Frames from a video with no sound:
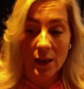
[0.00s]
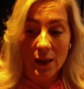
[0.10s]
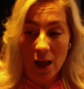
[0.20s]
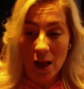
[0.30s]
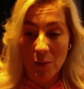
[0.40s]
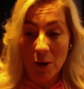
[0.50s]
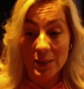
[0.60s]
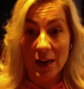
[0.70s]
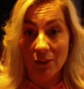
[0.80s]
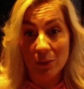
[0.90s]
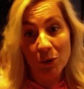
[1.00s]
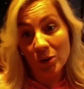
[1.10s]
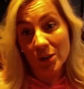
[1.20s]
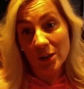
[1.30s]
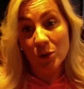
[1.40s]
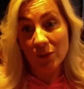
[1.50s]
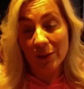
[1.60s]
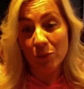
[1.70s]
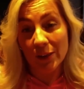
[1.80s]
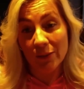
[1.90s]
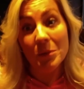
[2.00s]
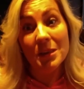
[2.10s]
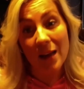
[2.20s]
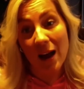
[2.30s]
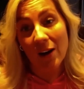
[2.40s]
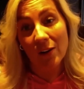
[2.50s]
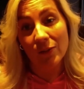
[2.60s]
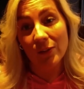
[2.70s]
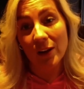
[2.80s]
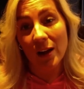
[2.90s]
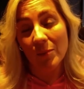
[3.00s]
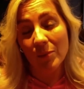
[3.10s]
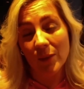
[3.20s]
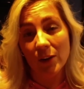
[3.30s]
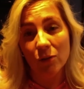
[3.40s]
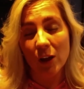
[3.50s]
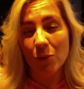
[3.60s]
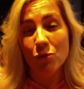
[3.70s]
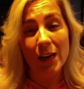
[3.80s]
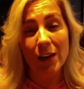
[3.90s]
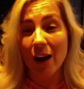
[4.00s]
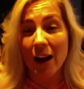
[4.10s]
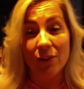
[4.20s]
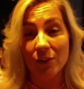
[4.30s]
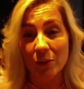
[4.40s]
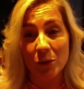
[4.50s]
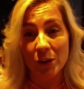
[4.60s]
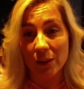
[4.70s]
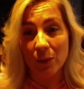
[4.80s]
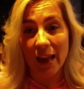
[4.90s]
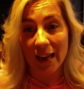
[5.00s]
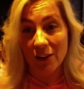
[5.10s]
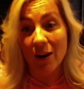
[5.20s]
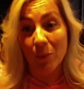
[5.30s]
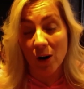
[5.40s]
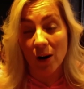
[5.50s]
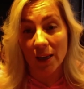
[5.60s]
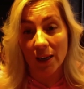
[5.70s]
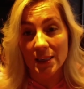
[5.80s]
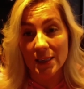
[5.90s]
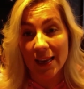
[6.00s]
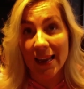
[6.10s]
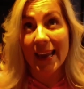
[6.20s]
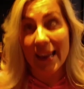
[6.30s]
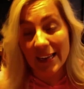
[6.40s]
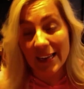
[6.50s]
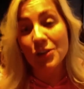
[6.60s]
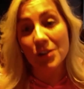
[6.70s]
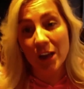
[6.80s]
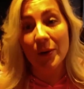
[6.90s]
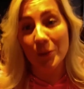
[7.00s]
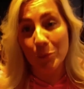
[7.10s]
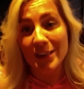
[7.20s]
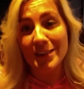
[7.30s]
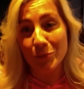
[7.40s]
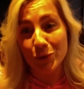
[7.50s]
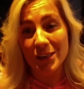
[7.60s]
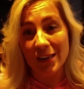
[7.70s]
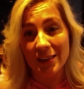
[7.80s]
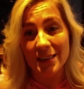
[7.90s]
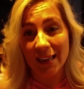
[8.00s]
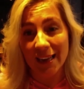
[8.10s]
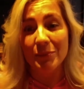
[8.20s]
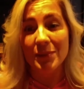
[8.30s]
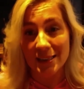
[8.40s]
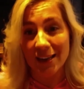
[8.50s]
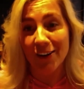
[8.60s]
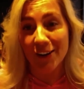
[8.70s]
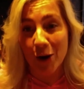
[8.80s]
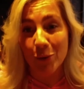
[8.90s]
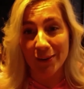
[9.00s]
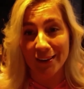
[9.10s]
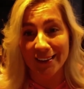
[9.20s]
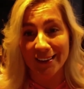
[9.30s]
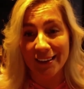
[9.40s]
I was self-employed, I would have had money for myself. And although I'm really grateful of the money that we're getting grant-wise, it is just going on the bricks and mortar to keep the salon open